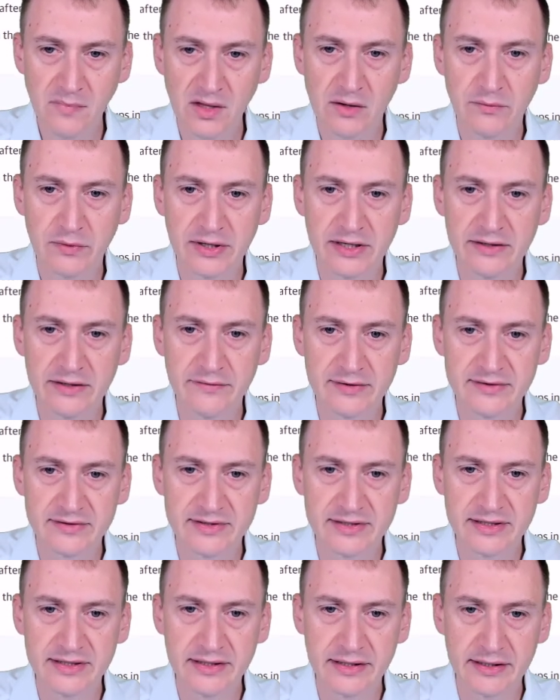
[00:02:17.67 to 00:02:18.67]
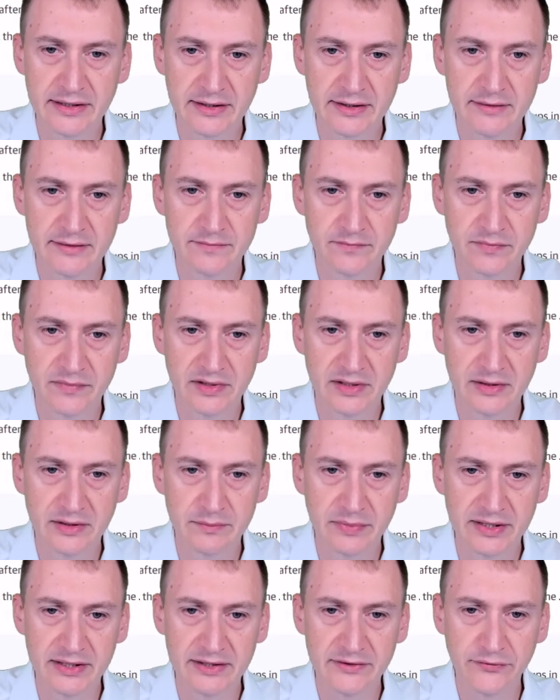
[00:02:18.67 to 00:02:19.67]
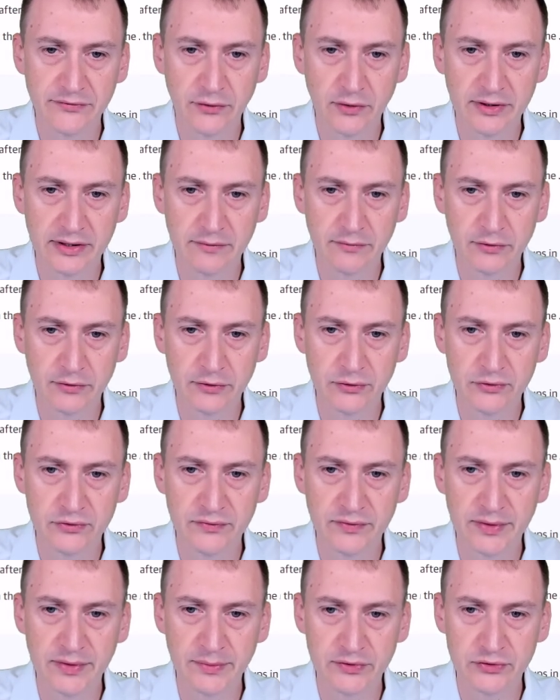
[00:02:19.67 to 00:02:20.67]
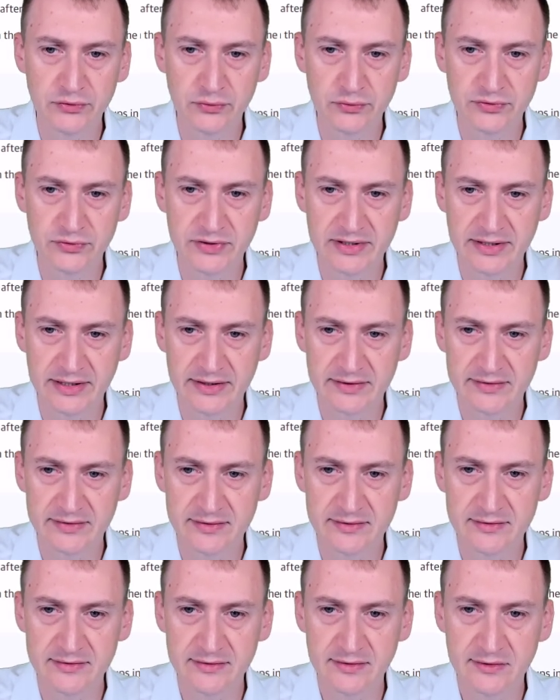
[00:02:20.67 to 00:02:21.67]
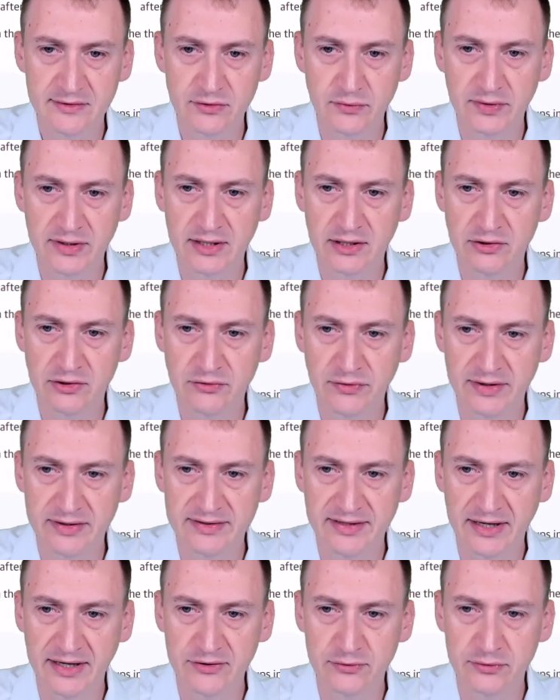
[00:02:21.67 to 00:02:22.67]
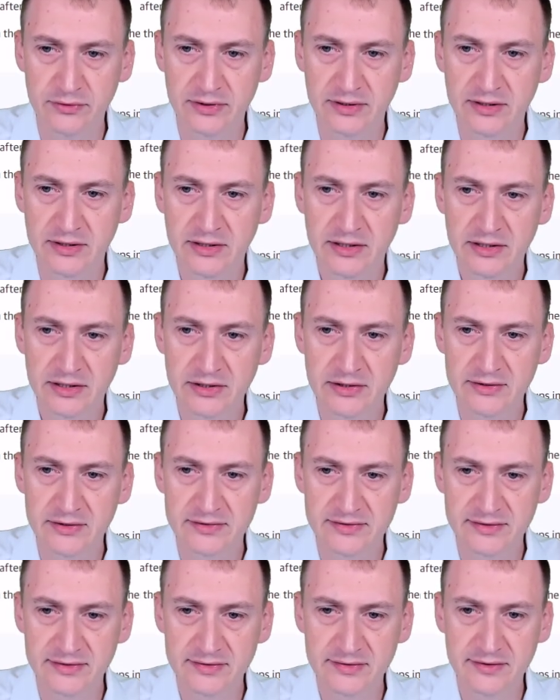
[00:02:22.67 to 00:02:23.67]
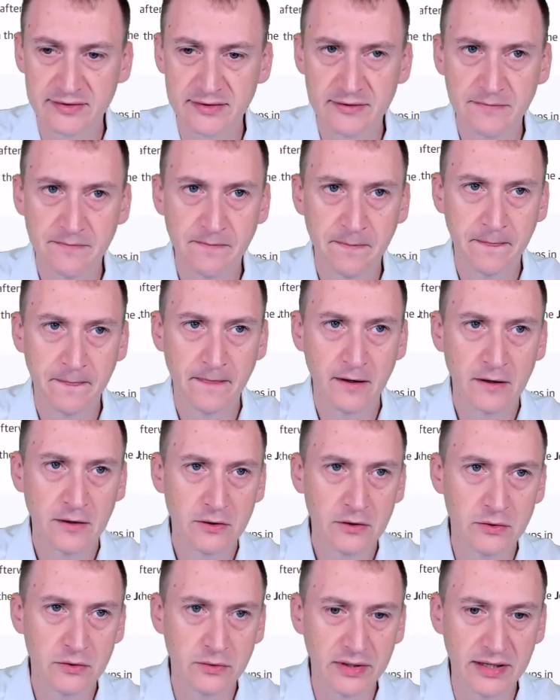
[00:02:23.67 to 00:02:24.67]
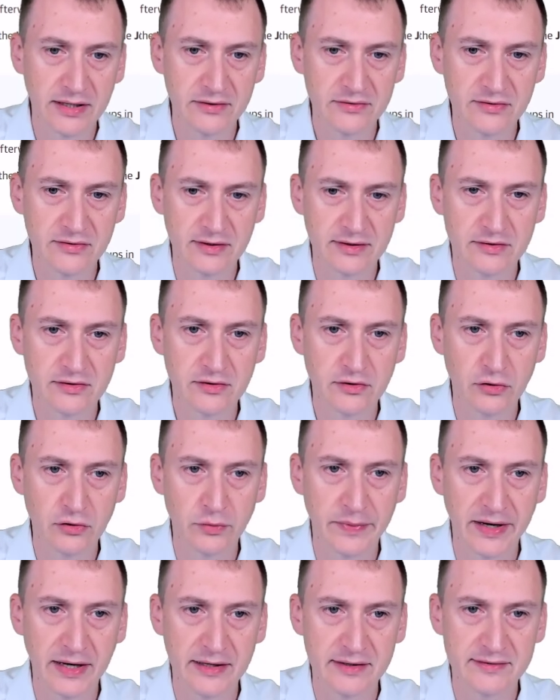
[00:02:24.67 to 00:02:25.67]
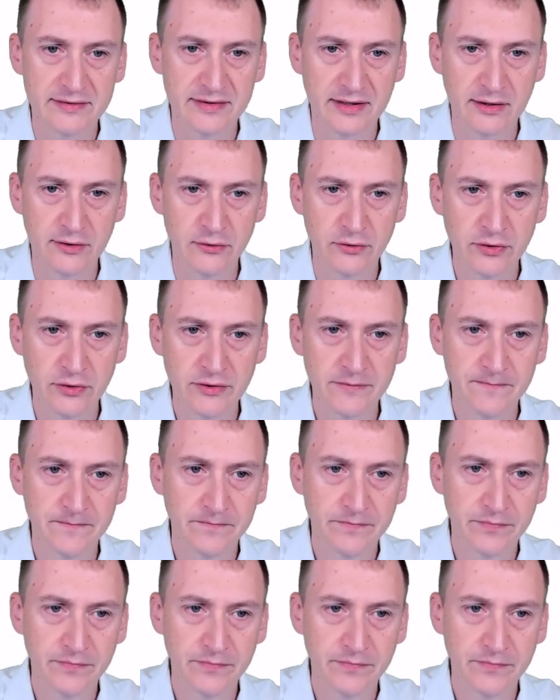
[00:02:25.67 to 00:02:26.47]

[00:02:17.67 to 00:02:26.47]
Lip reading: we can even see here, by default, it will use VMware tools key essence to create a transactionally consistent. Okay, so let's go back and take a look.